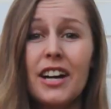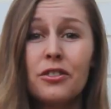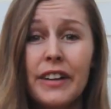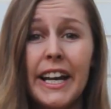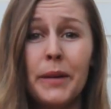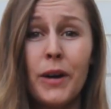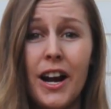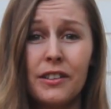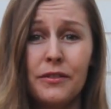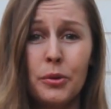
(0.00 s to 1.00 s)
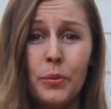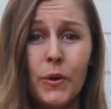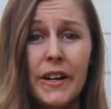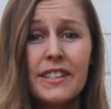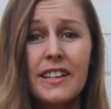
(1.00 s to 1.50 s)
are really proud of you
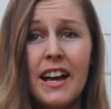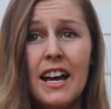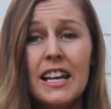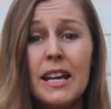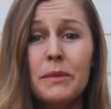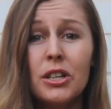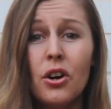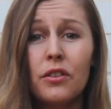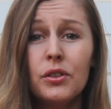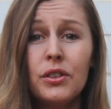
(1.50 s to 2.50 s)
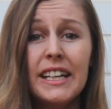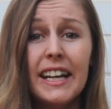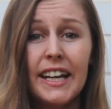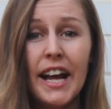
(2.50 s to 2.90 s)
boys. Let me know if you need any